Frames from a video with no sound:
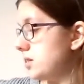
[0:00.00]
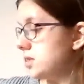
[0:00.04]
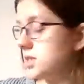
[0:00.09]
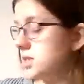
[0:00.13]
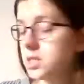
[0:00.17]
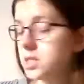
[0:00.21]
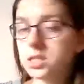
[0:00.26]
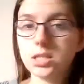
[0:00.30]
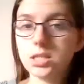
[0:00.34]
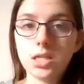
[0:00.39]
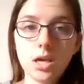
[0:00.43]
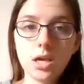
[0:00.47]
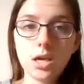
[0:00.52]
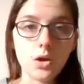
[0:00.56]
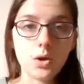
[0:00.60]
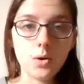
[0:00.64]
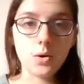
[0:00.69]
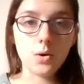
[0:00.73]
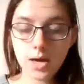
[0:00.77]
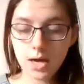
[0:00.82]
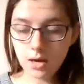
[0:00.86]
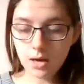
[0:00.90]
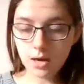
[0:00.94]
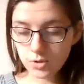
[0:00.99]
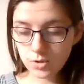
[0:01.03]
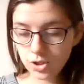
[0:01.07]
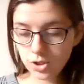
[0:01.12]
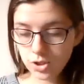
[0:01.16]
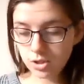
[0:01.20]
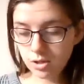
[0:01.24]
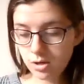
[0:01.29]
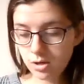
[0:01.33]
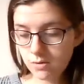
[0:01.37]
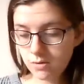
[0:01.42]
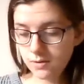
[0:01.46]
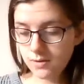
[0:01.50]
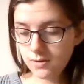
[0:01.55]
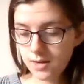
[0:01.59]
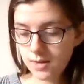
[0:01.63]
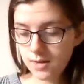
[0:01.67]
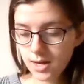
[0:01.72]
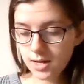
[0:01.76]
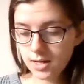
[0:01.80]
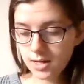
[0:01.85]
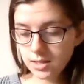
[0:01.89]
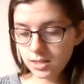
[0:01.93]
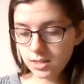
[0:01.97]
So I'll show you
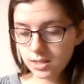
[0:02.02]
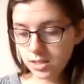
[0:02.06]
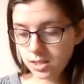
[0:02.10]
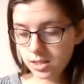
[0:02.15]
that.